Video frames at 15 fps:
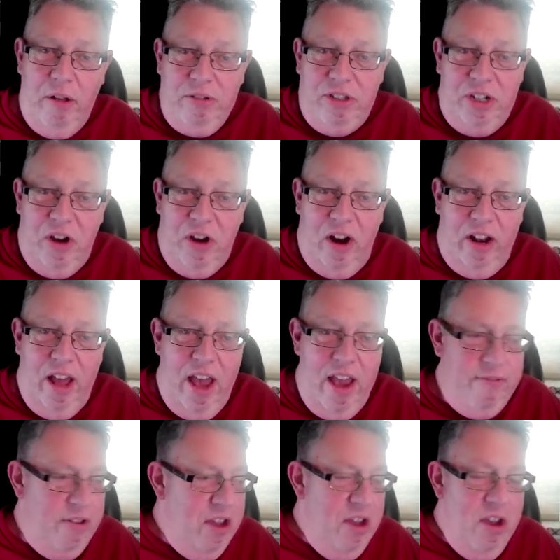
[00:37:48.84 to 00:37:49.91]
else in our
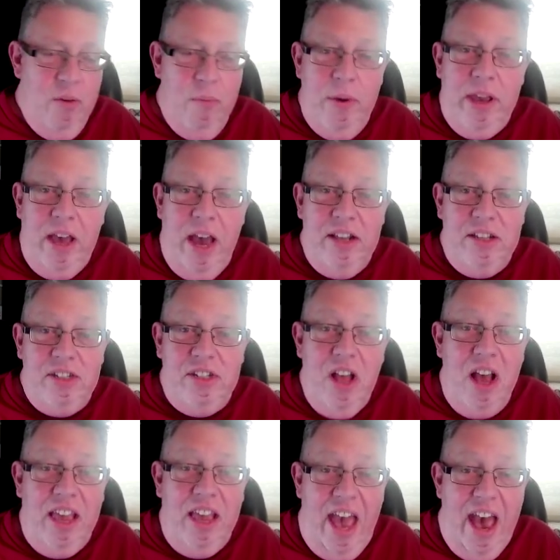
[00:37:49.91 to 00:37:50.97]
life we kind of
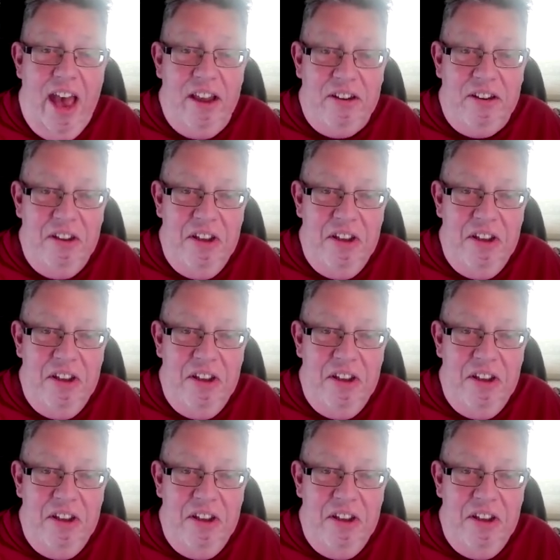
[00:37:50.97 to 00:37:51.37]
suck at,